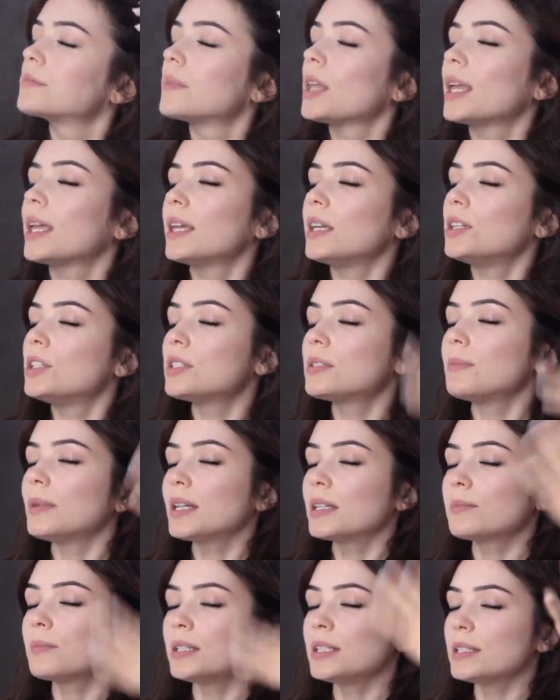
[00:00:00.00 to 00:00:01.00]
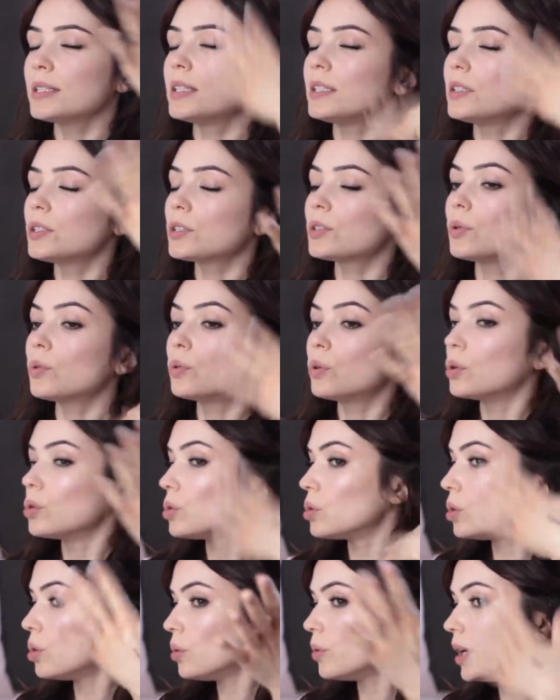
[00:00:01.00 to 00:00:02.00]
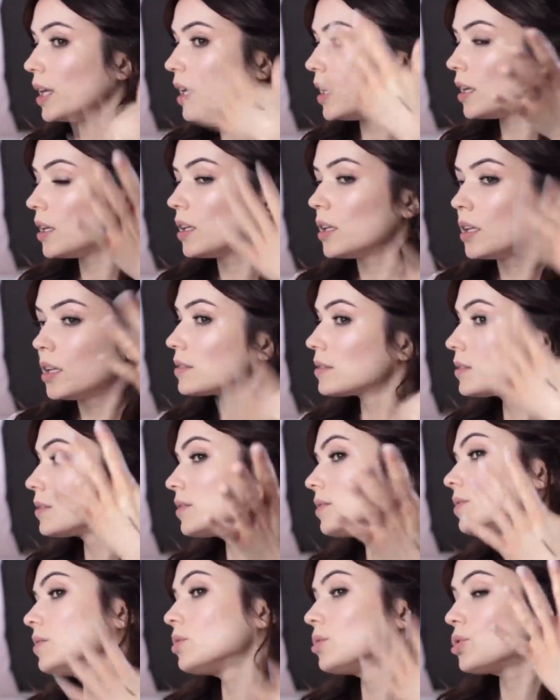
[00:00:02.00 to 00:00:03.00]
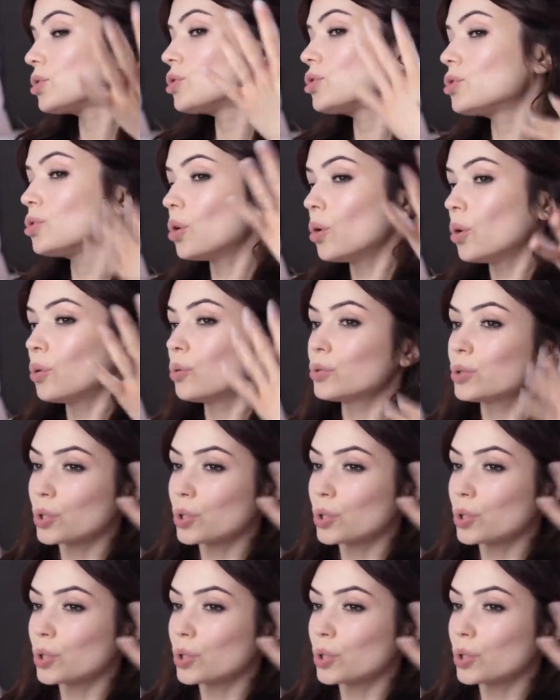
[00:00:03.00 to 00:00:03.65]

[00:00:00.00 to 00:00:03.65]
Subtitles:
Like, it just makes my skin so glowy. So